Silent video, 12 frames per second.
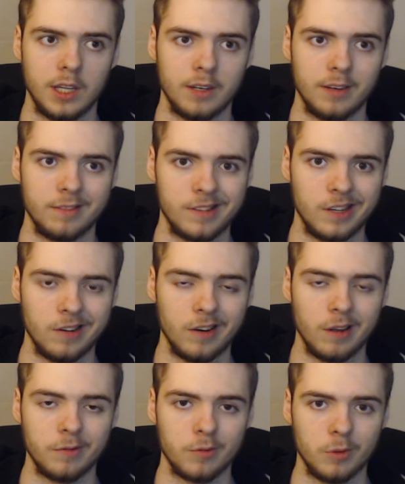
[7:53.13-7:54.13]
and you know,
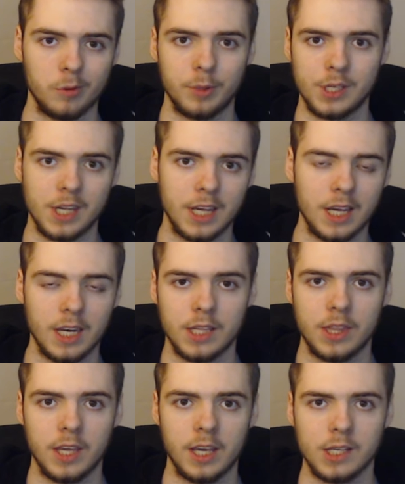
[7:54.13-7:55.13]
I haven't really been saying
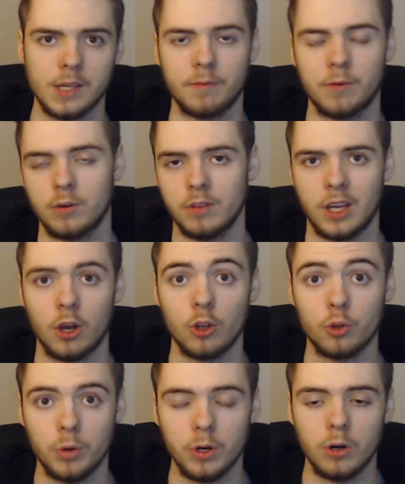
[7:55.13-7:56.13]
anything except for like
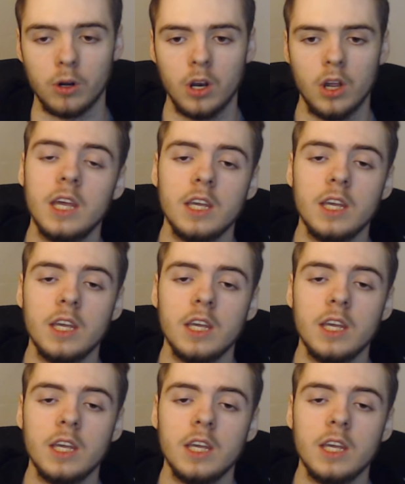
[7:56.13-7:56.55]
on Twitter.